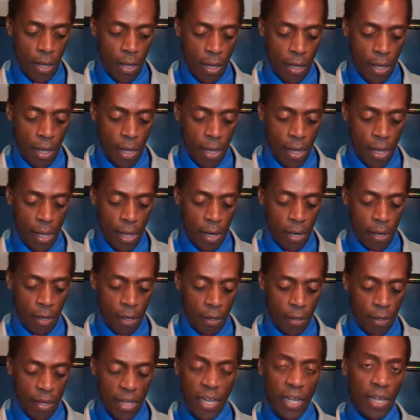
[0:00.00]
And
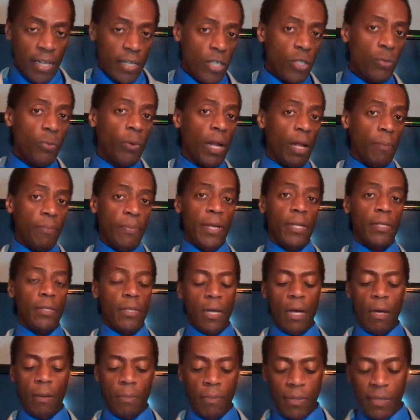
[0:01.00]
anyhow, this is what I picked
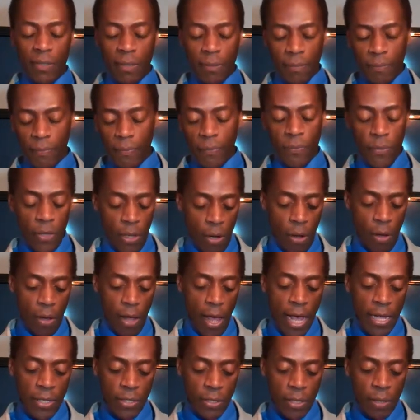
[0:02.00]
up. It
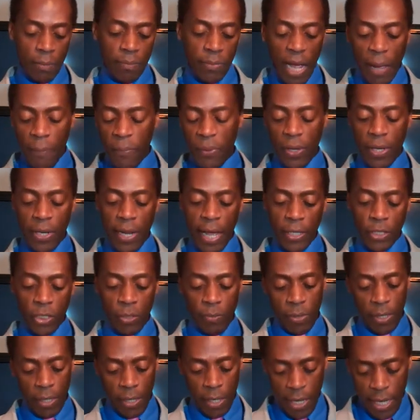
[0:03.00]
has some type of connection,
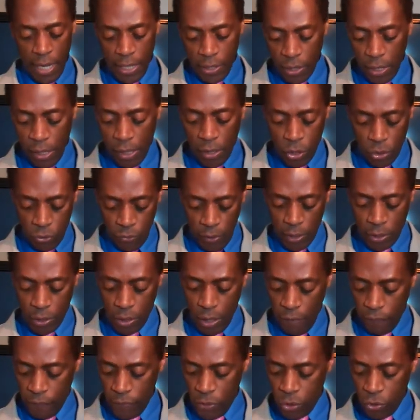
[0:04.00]
but here's an illustration
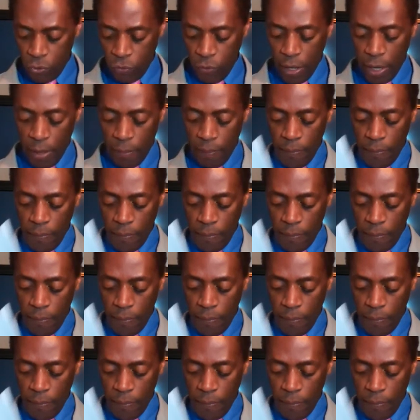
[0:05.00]
of this dream.